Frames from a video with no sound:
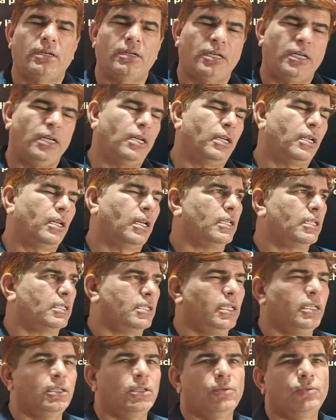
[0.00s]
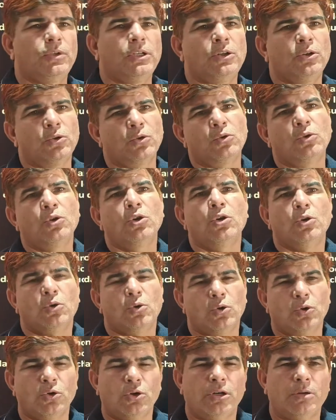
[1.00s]
Till class 10th, we know
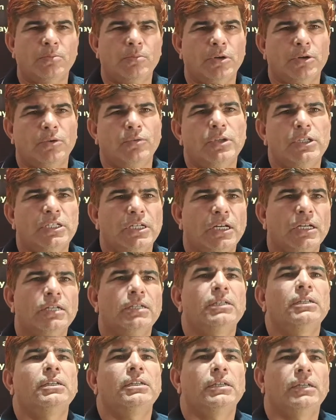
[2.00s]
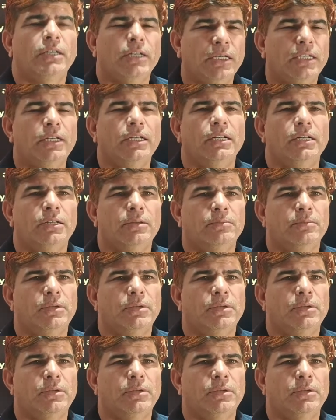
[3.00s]
all number which are real.